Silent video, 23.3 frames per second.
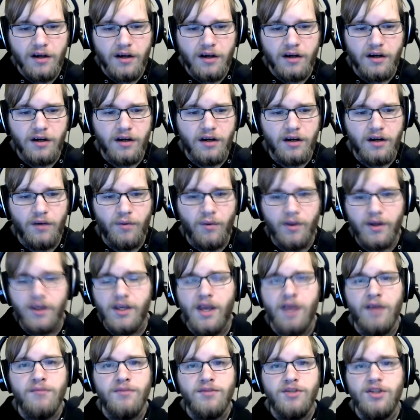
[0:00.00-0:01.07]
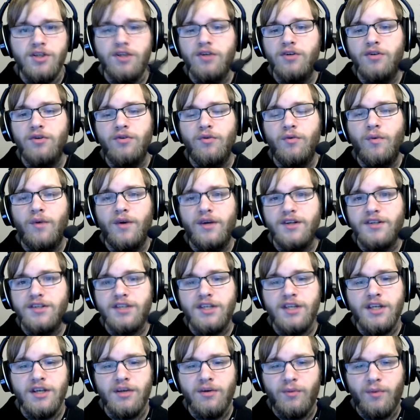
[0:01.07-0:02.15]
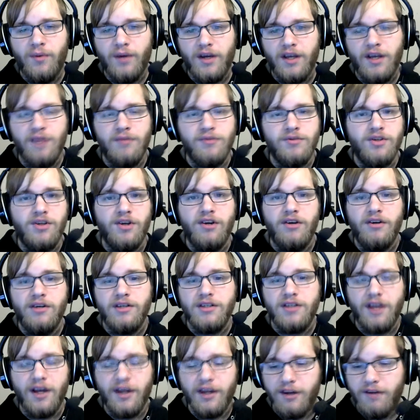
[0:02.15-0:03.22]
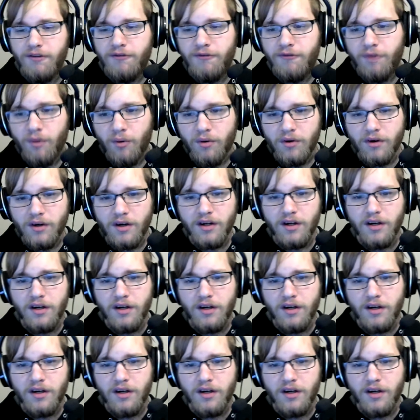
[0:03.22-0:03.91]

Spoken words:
What games do you want to see? What games are you excited for?